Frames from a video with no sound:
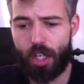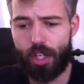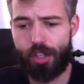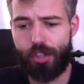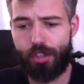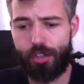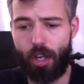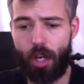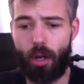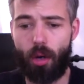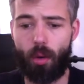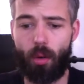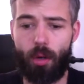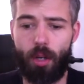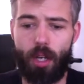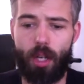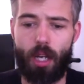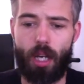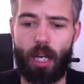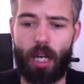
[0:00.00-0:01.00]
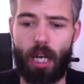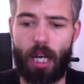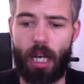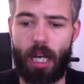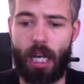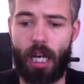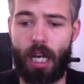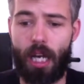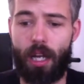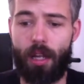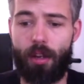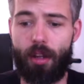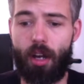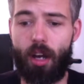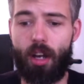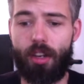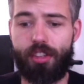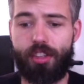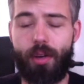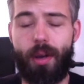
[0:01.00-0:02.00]
So,
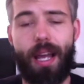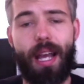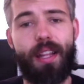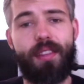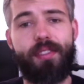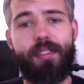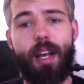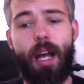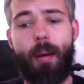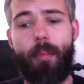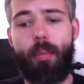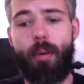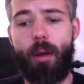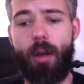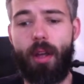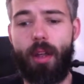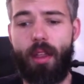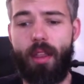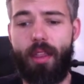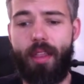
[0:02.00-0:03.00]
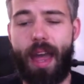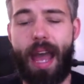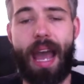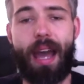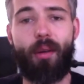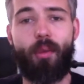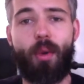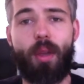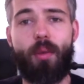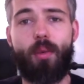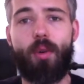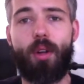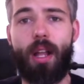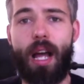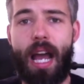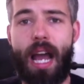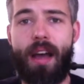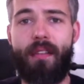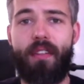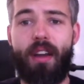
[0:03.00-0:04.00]
also heads up that we will
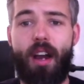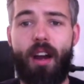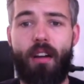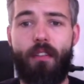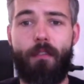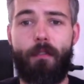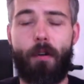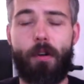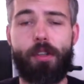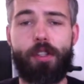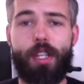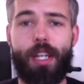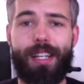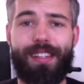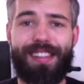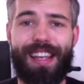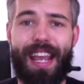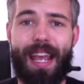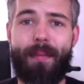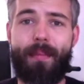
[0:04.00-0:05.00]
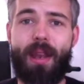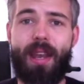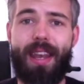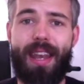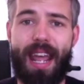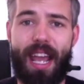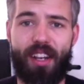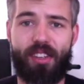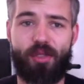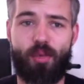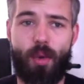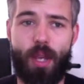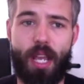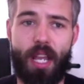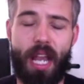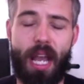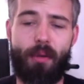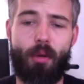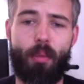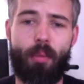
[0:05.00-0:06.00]
have our first exam next
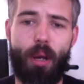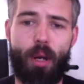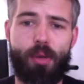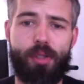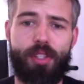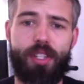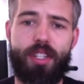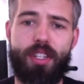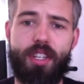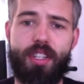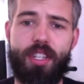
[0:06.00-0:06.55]
week. I will post it to